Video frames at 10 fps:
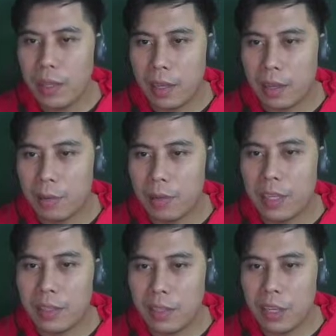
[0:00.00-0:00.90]

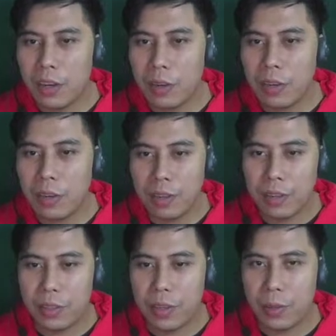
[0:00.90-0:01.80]
including 0,
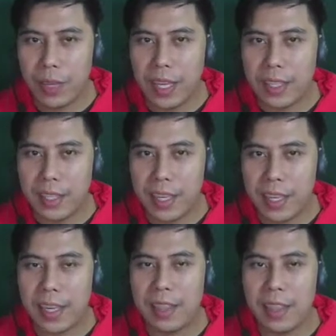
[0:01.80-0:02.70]
so we can
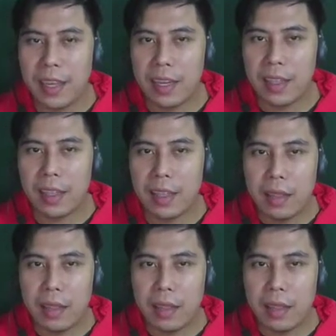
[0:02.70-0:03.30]
say that